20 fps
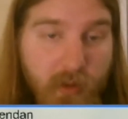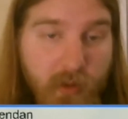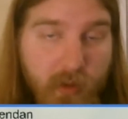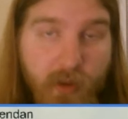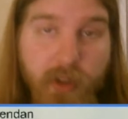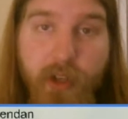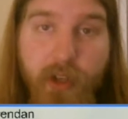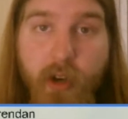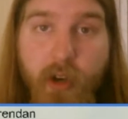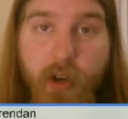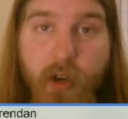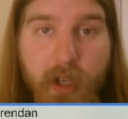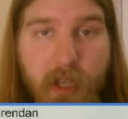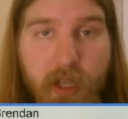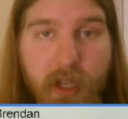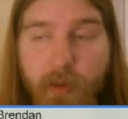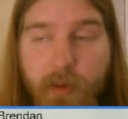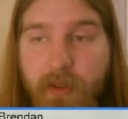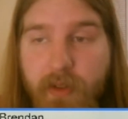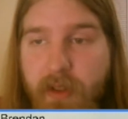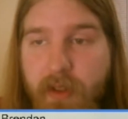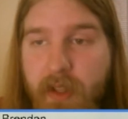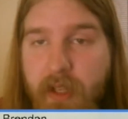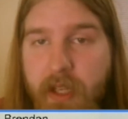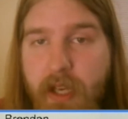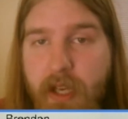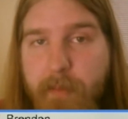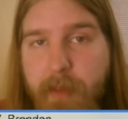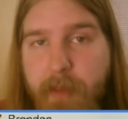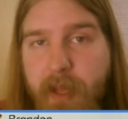To return. He was
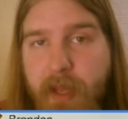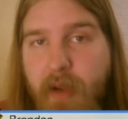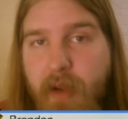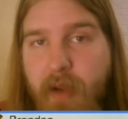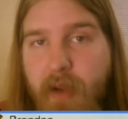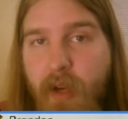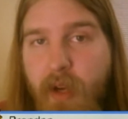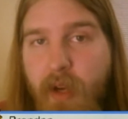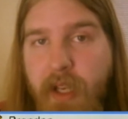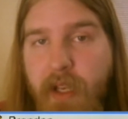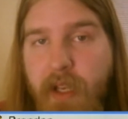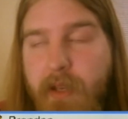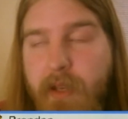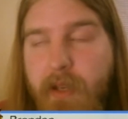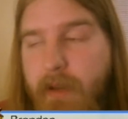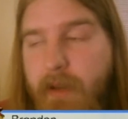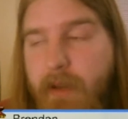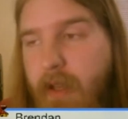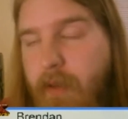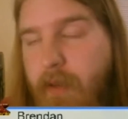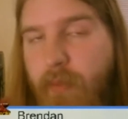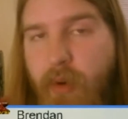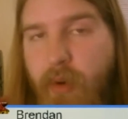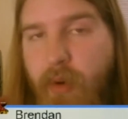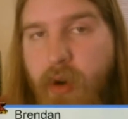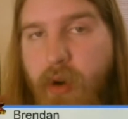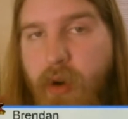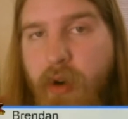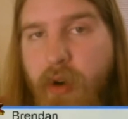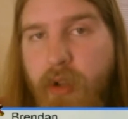the uh, big one in, in
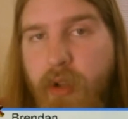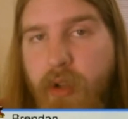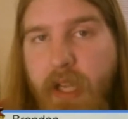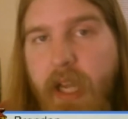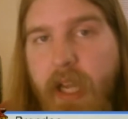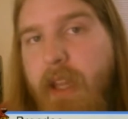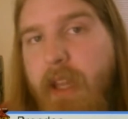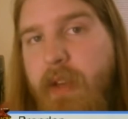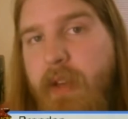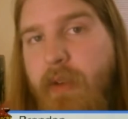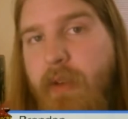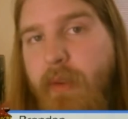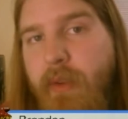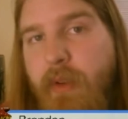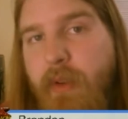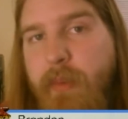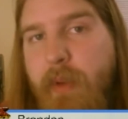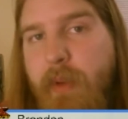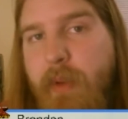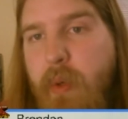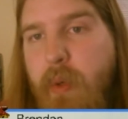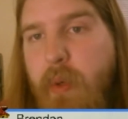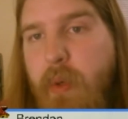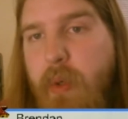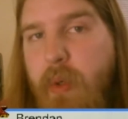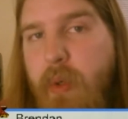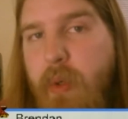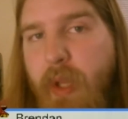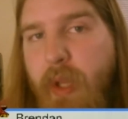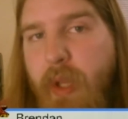Brawl. Like, I thought it was going to be
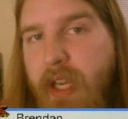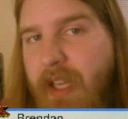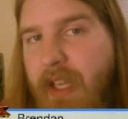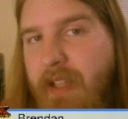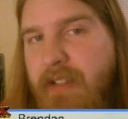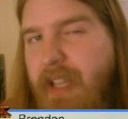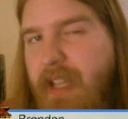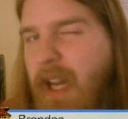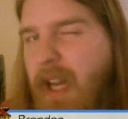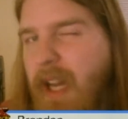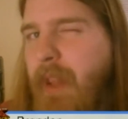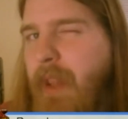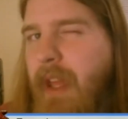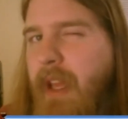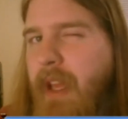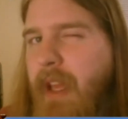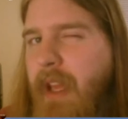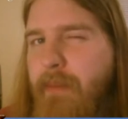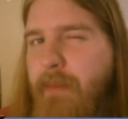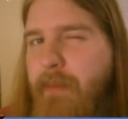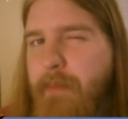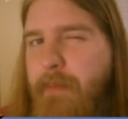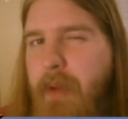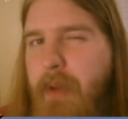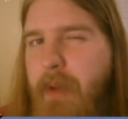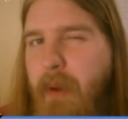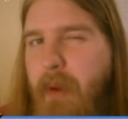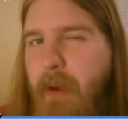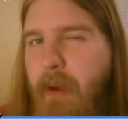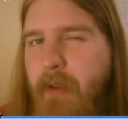cool, and I stopped playing him, but
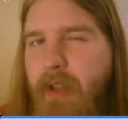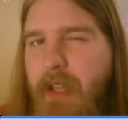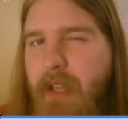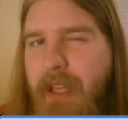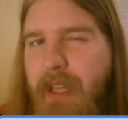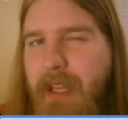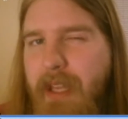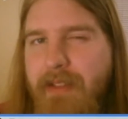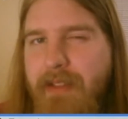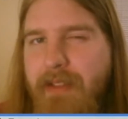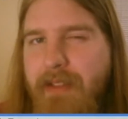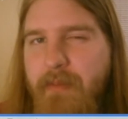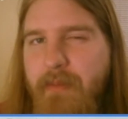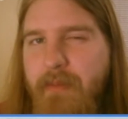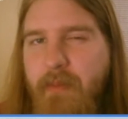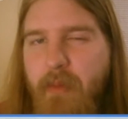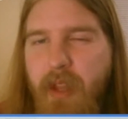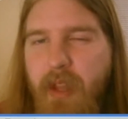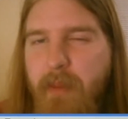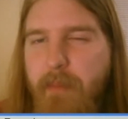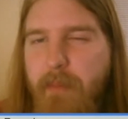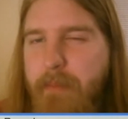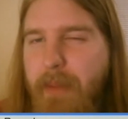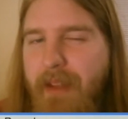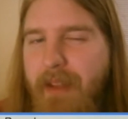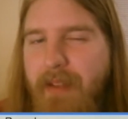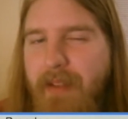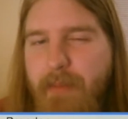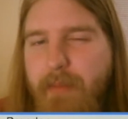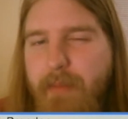apparently he's one of the
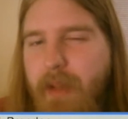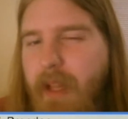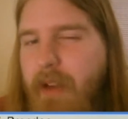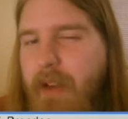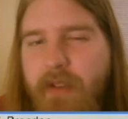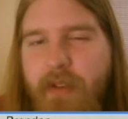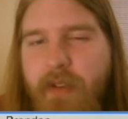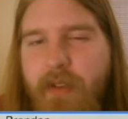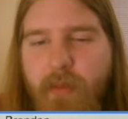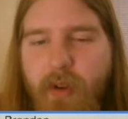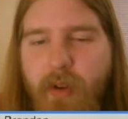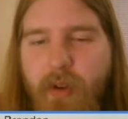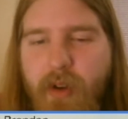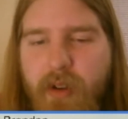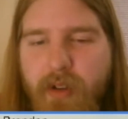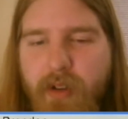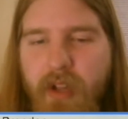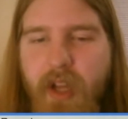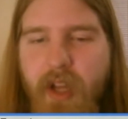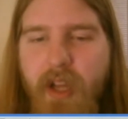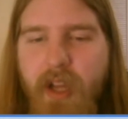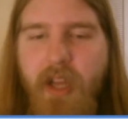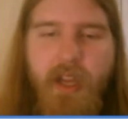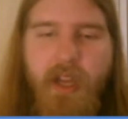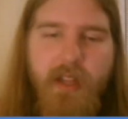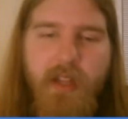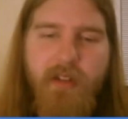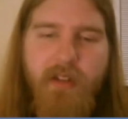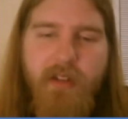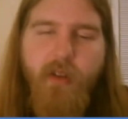best players in Brawl.
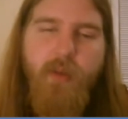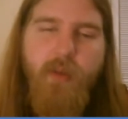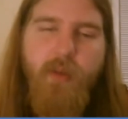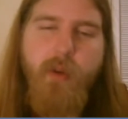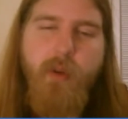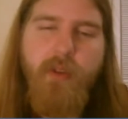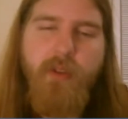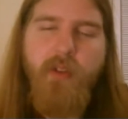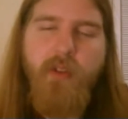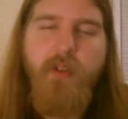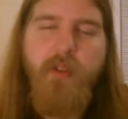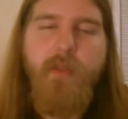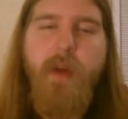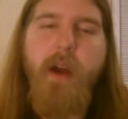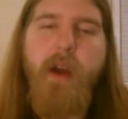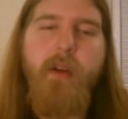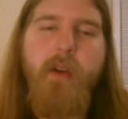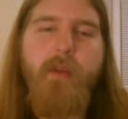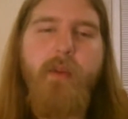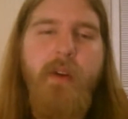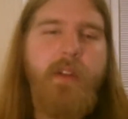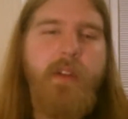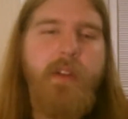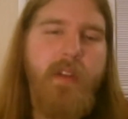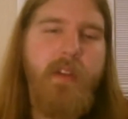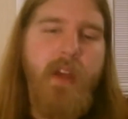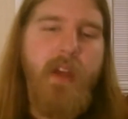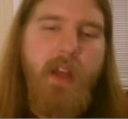He's one of the most overpowered ones.